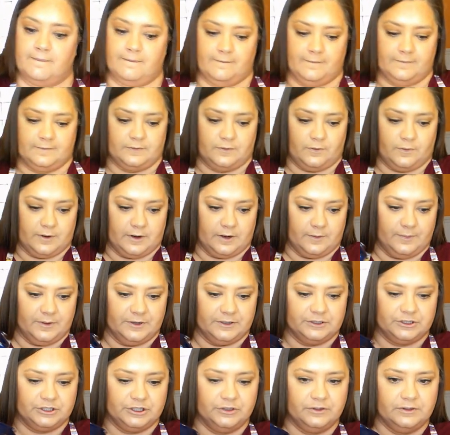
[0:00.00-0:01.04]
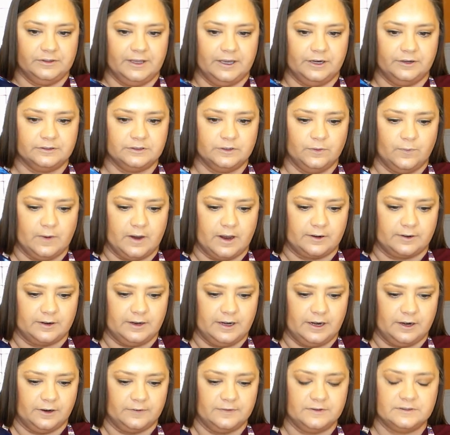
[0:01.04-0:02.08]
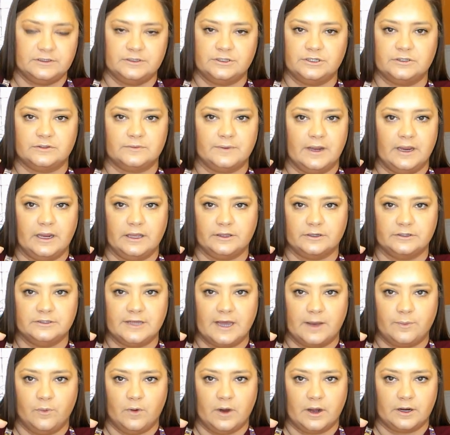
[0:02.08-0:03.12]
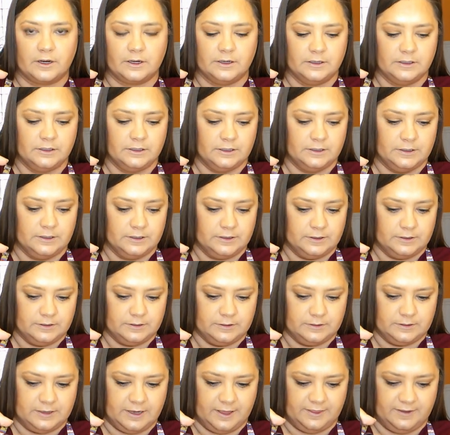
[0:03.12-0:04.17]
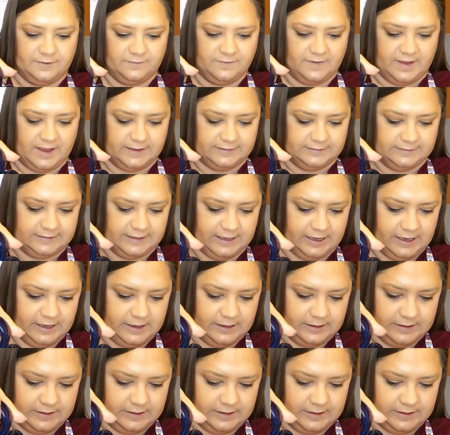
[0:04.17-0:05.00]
So we're going to put 2 liters of water in here. This is just regular tap water, nothing fancy.